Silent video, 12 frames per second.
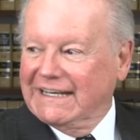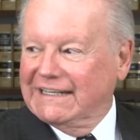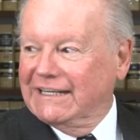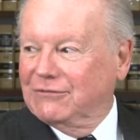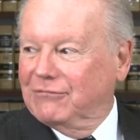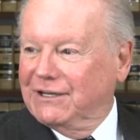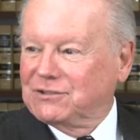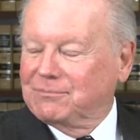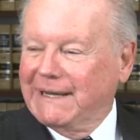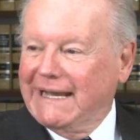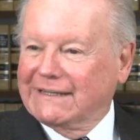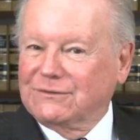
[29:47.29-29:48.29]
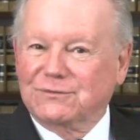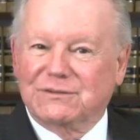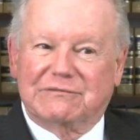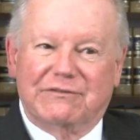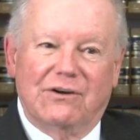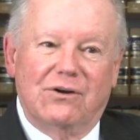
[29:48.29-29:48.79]
and he reached back to
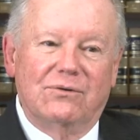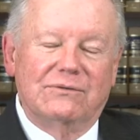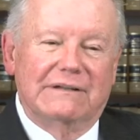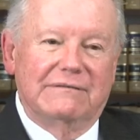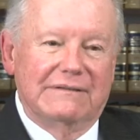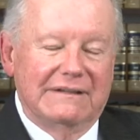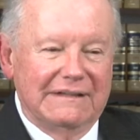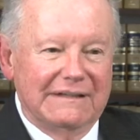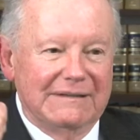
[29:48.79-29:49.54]
his phone and